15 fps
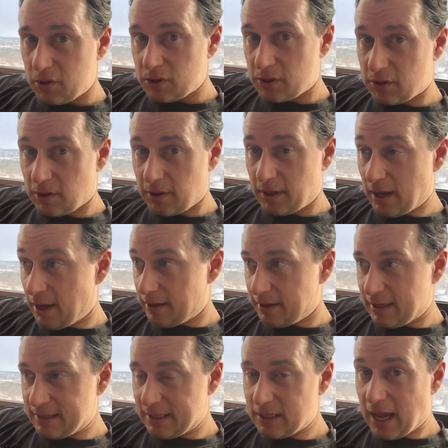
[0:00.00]
She's going.
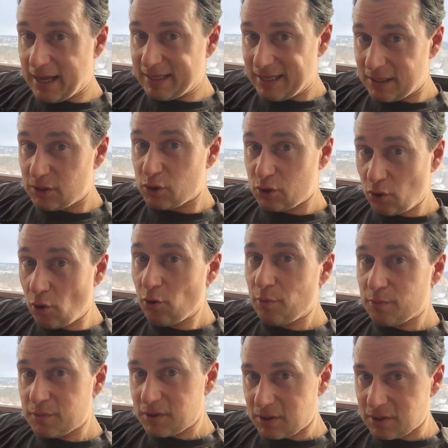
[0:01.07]
I did
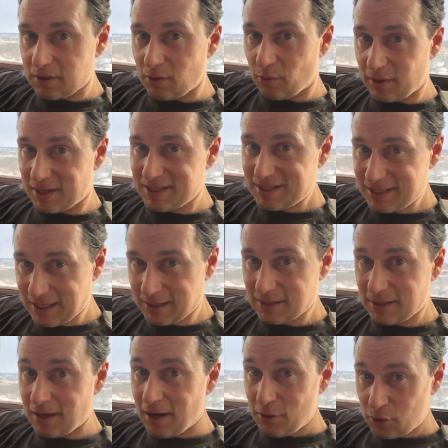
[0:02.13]
Zooms with
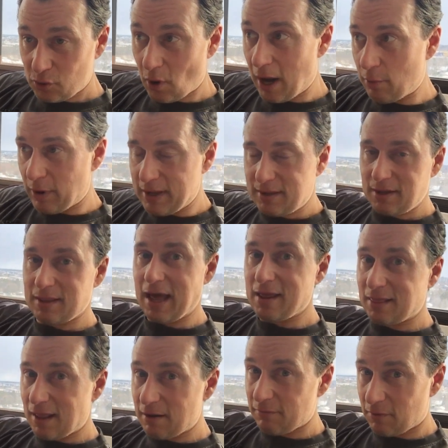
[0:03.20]
6. So I went to that
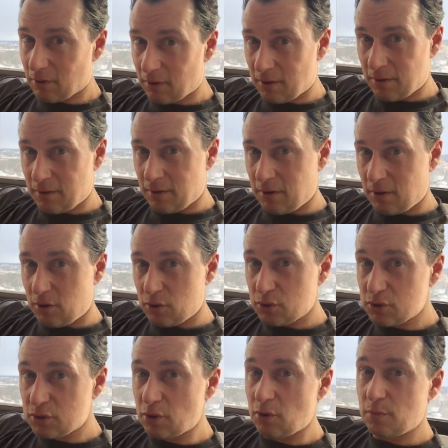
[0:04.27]
level.
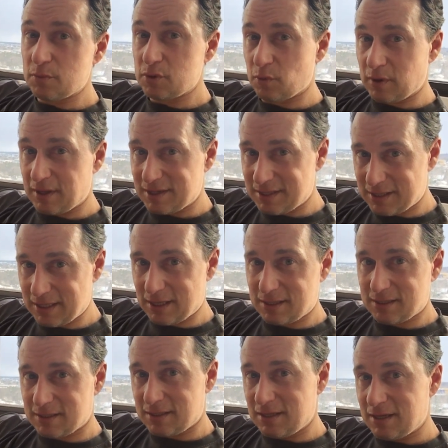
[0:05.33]
Zooms with
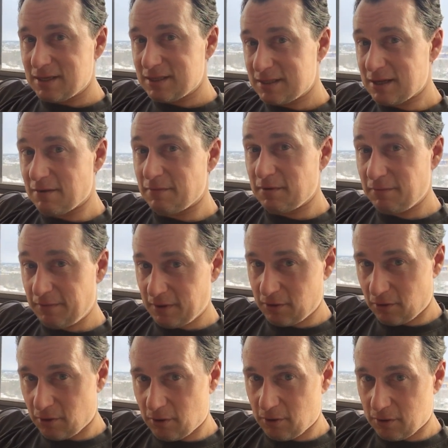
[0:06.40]
6
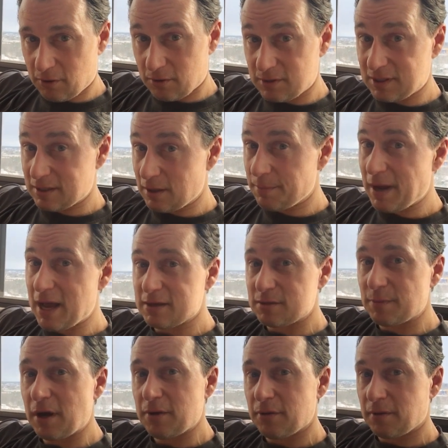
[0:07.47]
7-figure earners in the past
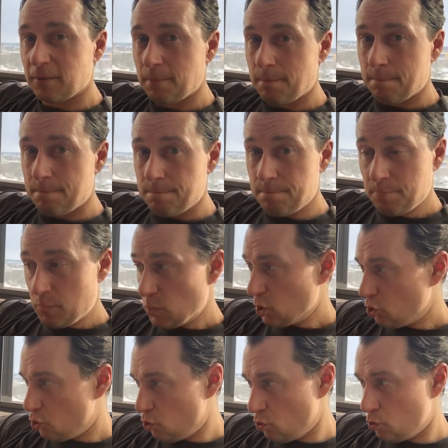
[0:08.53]
month
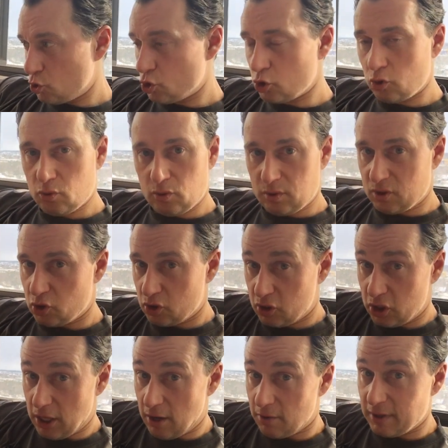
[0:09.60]
to
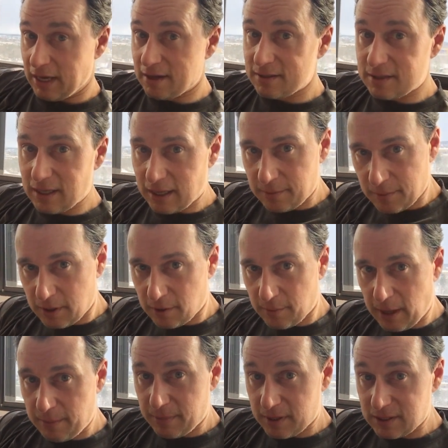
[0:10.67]
share the excitement of
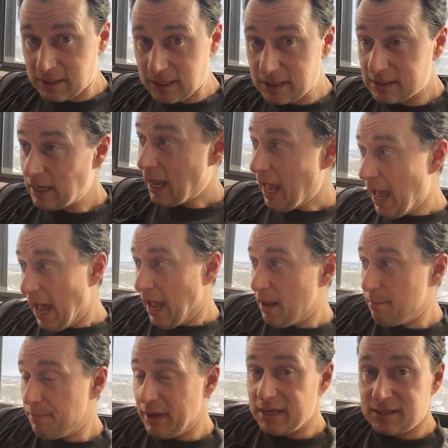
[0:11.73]
my business
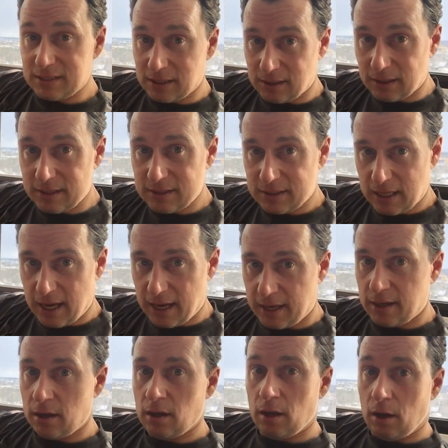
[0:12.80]
and basically say,
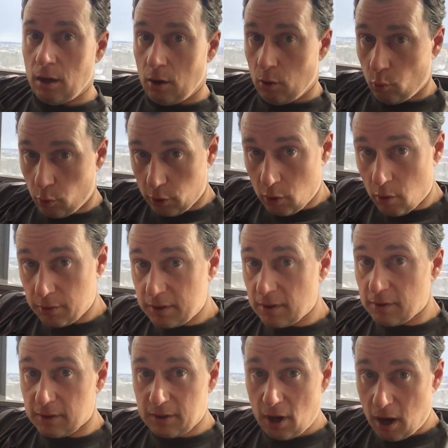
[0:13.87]
we're going to
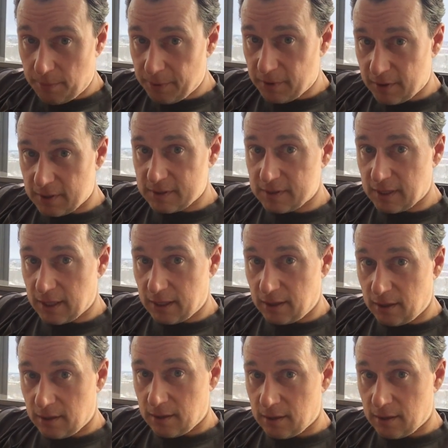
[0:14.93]
the top of this thing.